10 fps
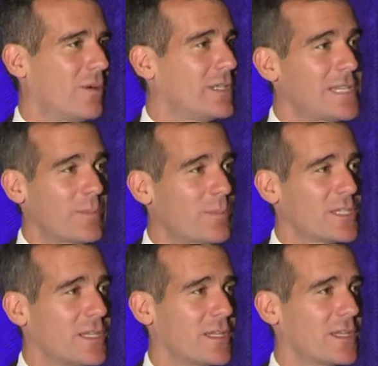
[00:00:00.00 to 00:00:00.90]
Only 10%
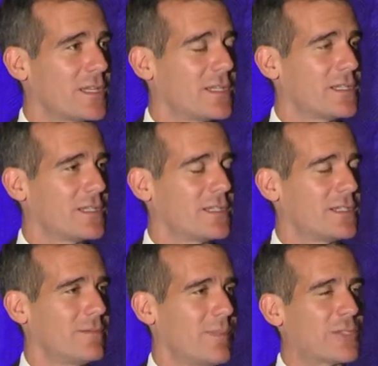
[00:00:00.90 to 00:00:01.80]
of the
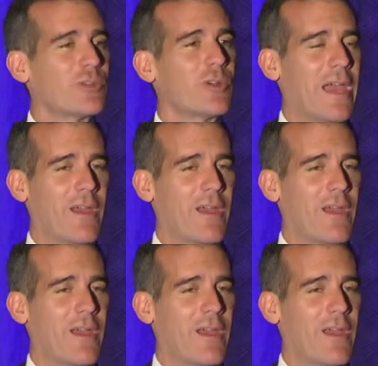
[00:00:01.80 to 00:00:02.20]
metro